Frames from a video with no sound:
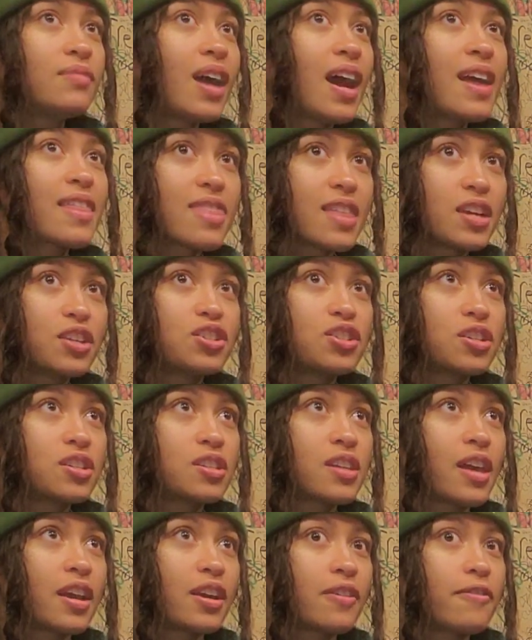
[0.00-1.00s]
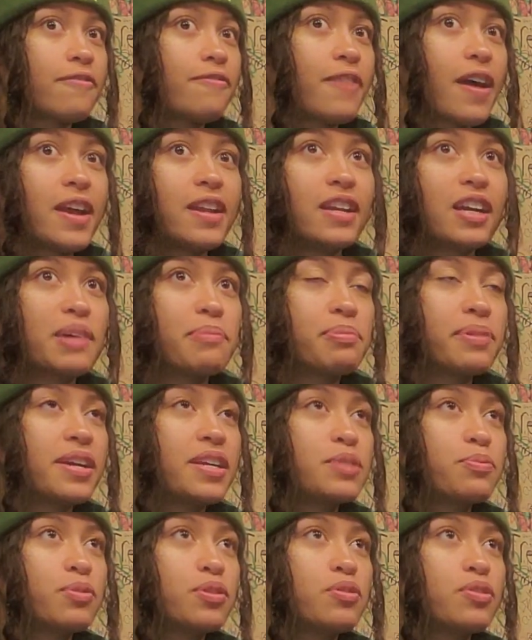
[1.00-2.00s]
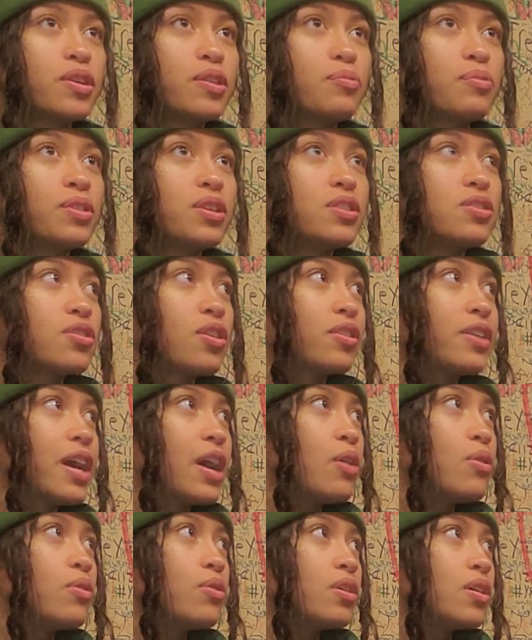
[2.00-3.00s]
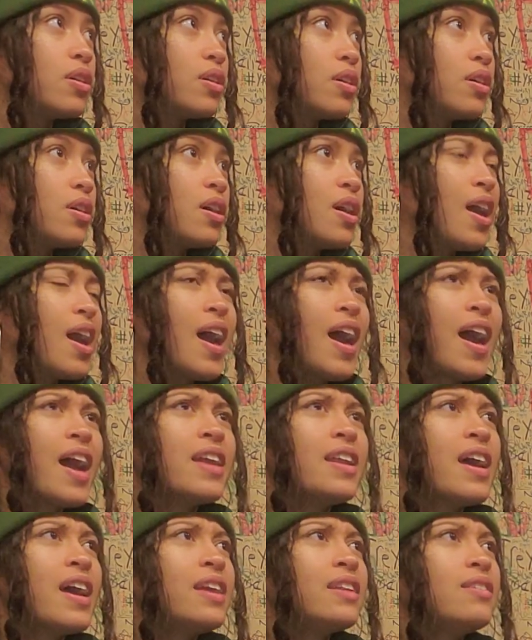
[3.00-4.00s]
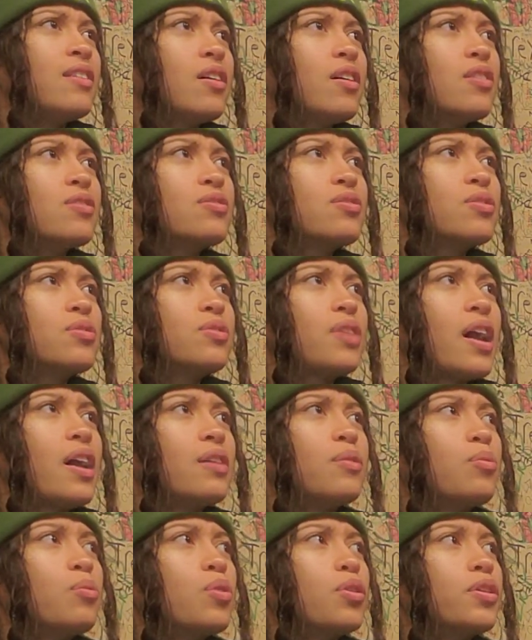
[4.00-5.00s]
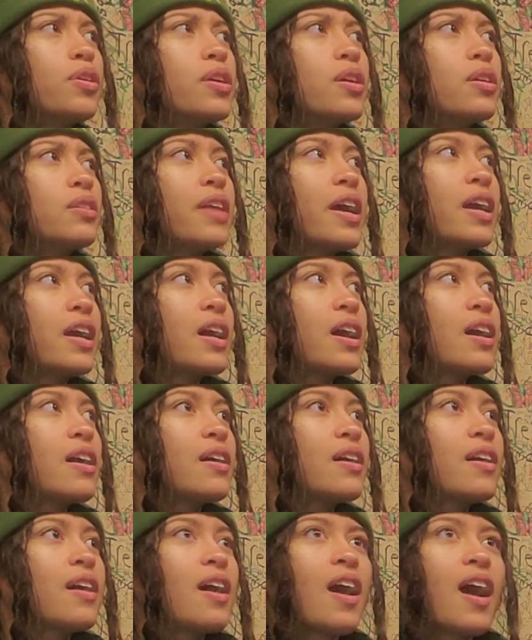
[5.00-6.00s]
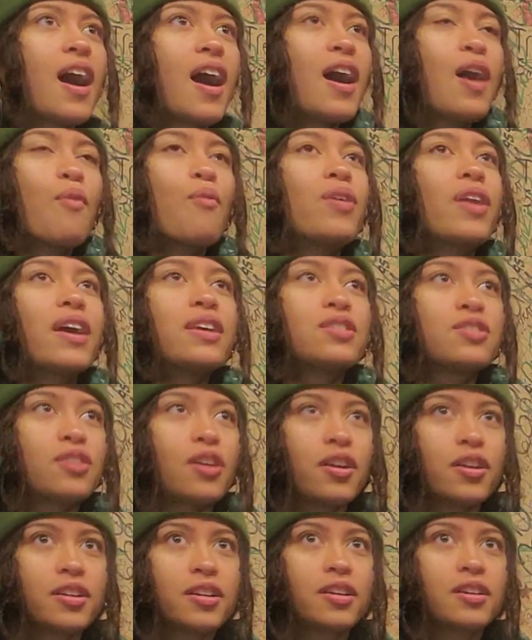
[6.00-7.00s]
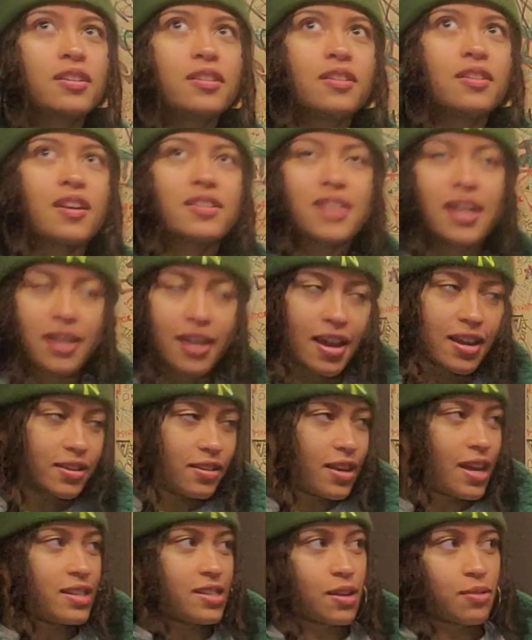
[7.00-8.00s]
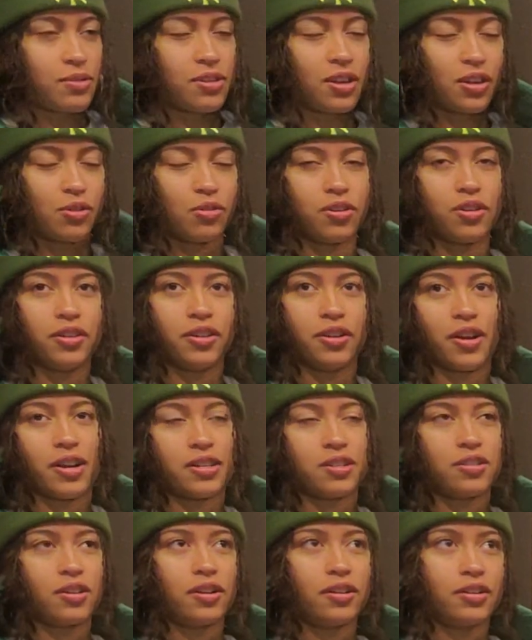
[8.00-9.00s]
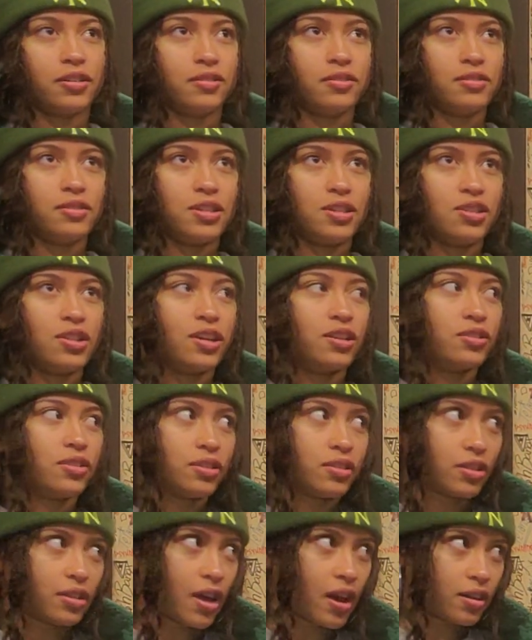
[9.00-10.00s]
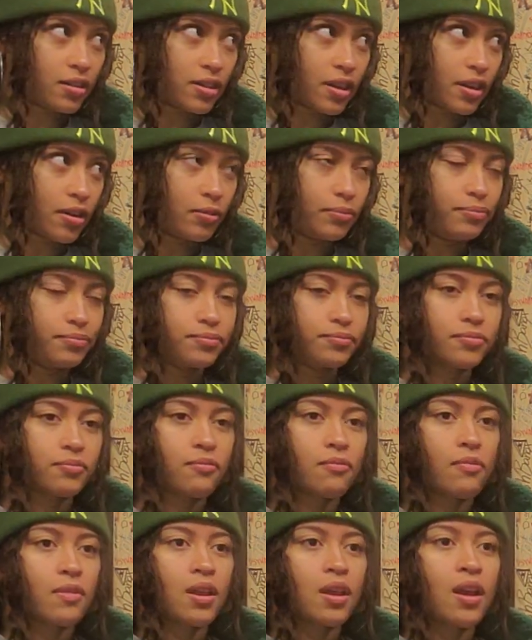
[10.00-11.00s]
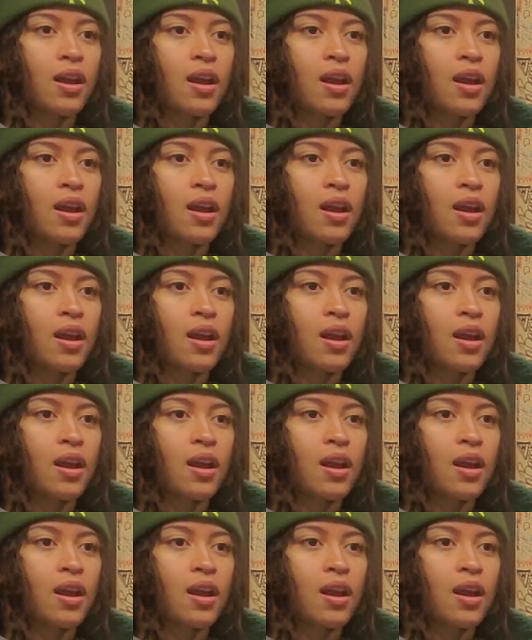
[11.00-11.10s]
I think just like finding a place where you could really start out and also not worrying like when I started, because like as I was telling you earlier, I started DJing during the lockdown.